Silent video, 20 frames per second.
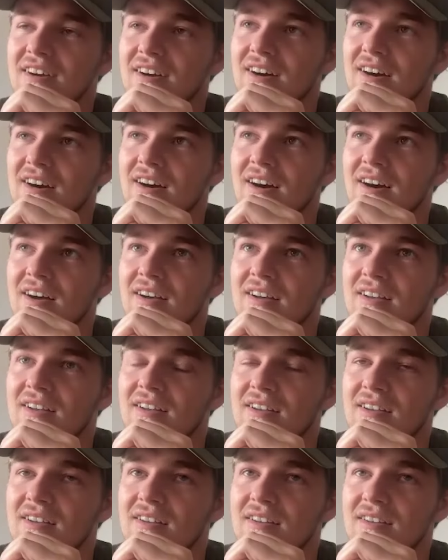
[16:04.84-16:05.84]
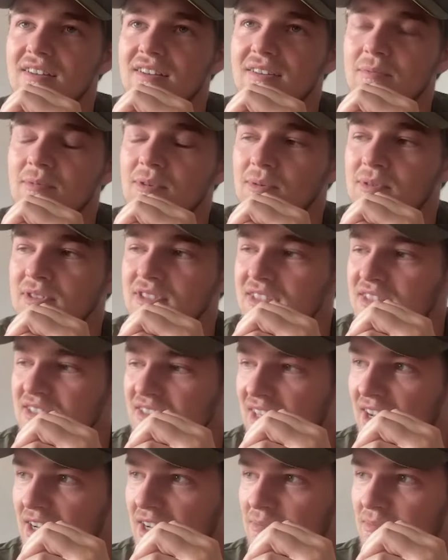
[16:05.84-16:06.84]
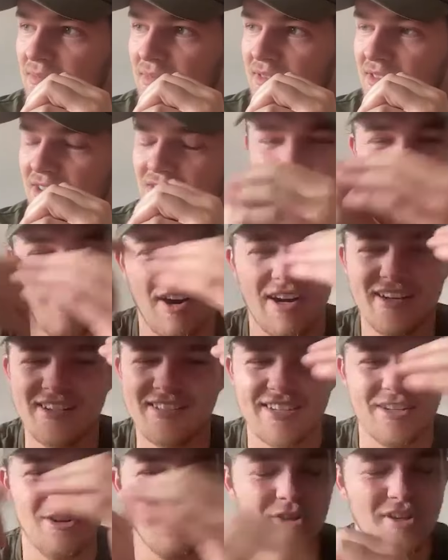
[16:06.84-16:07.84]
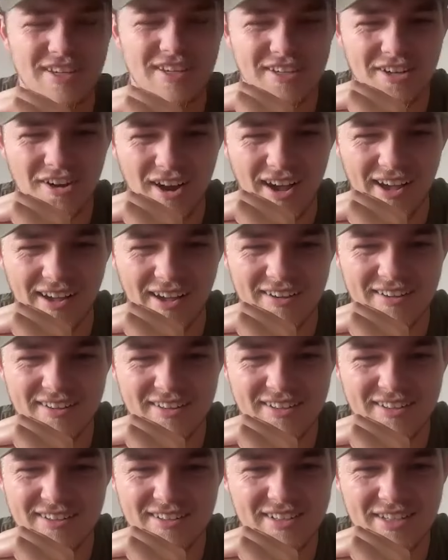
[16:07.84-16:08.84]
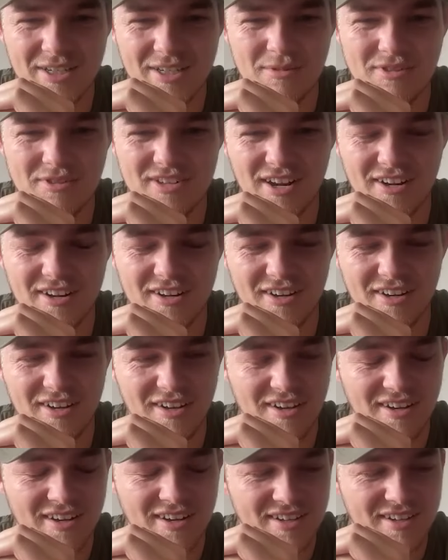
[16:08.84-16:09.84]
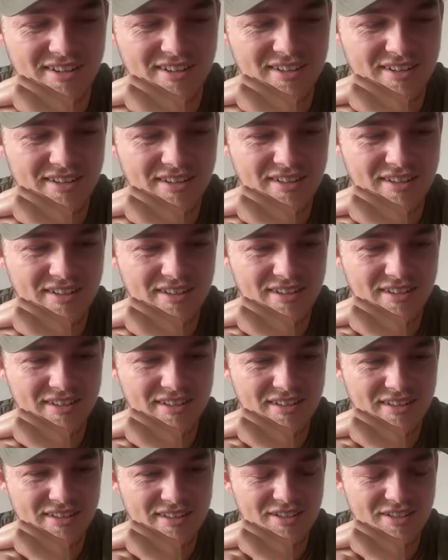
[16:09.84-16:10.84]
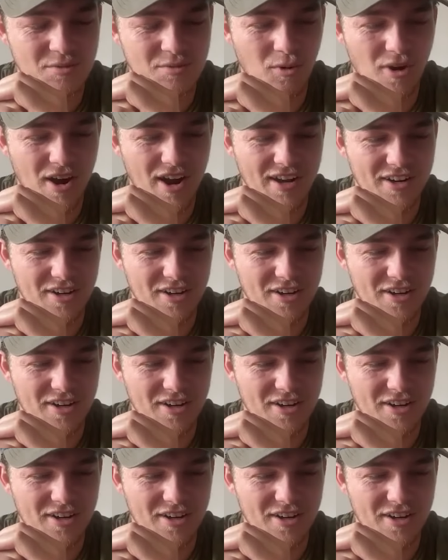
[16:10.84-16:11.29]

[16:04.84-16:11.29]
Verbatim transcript: Ah, what was his name? Crazy looking guy. He was like a this white yep.